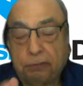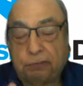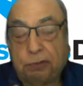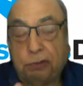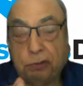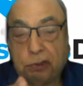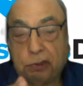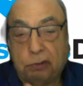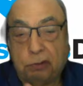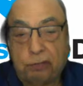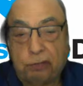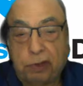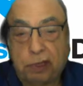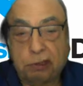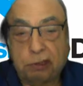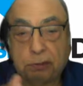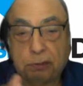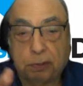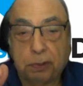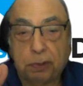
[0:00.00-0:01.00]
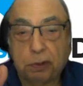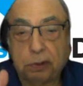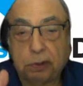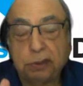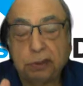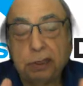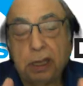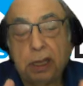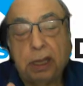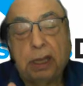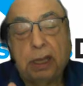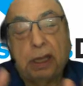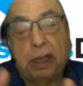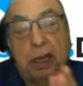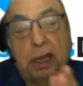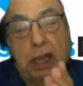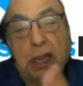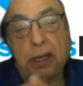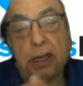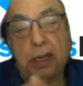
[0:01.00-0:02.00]
fruits and vegetables,
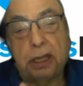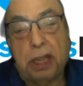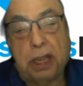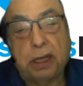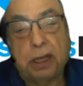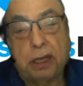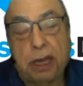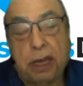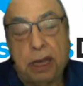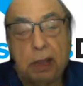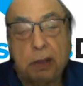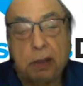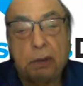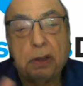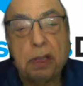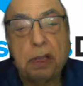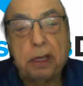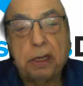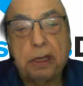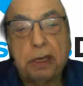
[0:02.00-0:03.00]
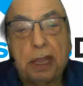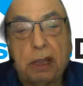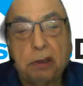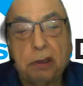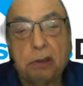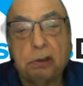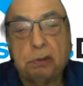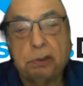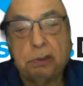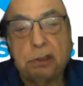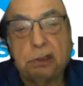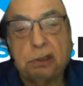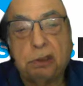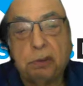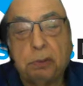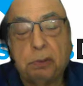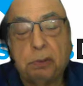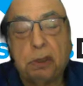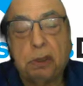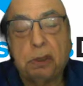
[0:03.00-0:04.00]
and now you're
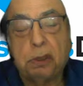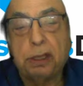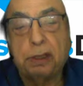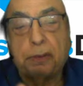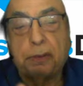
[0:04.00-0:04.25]
into